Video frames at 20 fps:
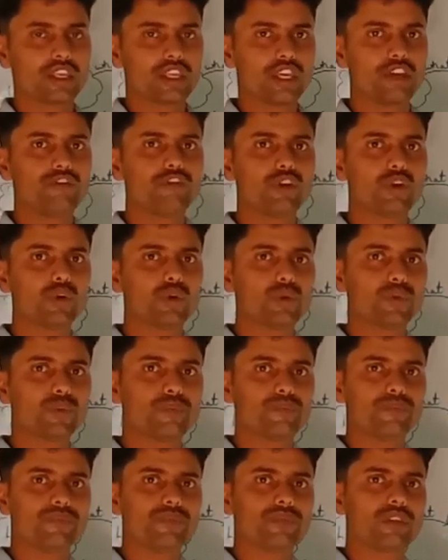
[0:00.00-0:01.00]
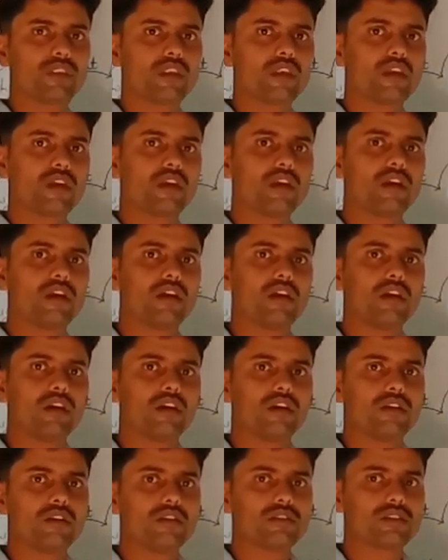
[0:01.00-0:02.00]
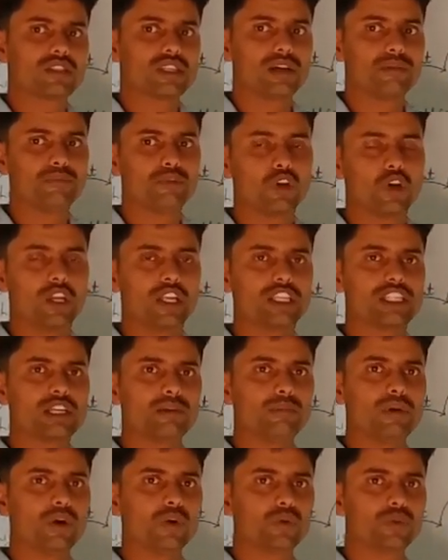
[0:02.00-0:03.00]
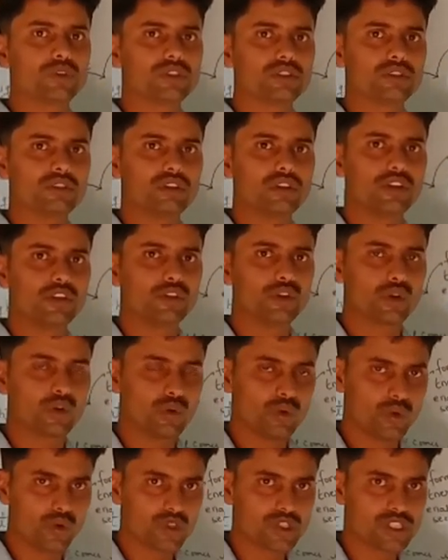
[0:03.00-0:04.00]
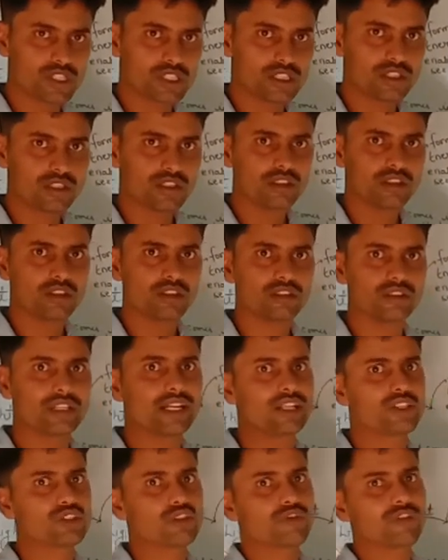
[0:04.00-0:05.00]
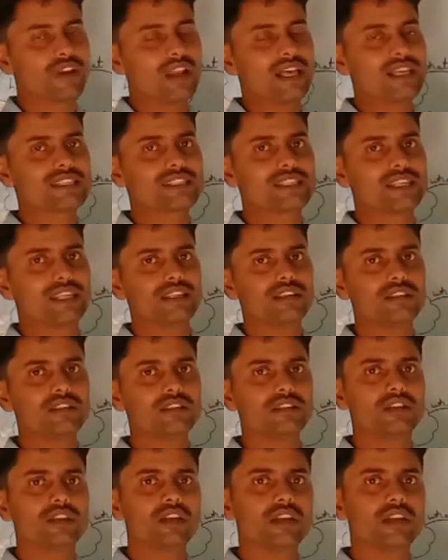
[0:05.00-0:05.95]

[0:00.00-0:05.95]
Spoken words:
give you some knowledge about your course, that is of class 10th.